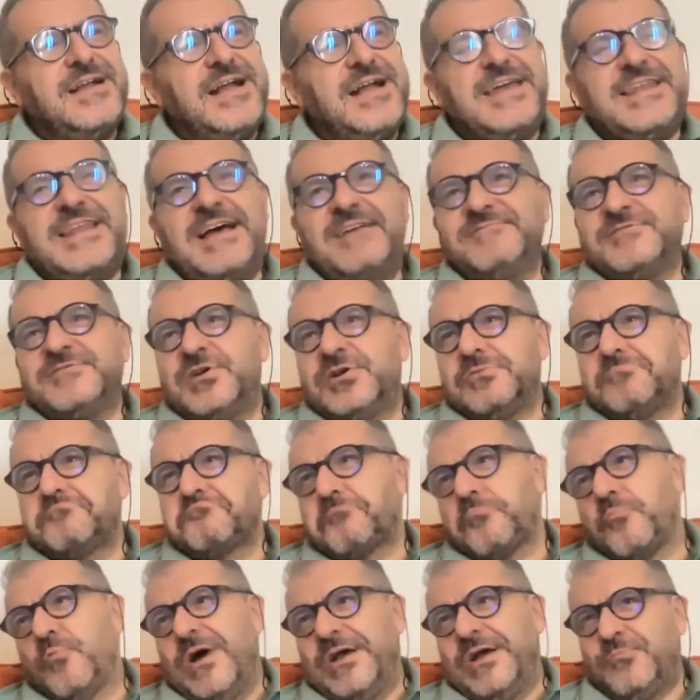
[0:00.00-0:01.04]
And after
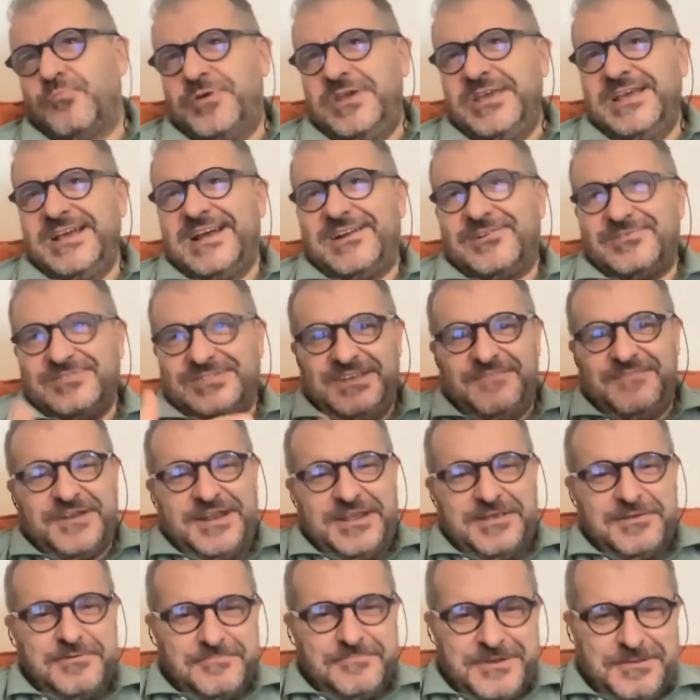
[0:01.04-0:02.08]
one week, I received
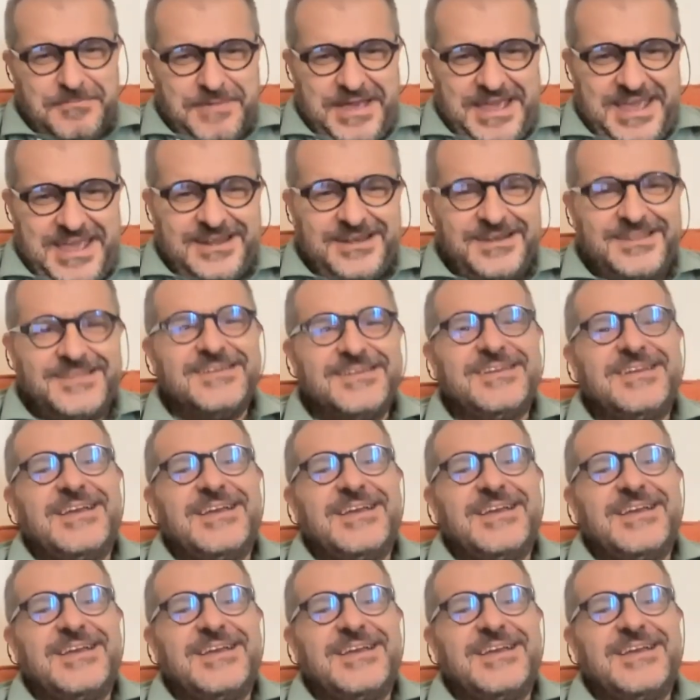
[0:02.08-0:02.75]
an email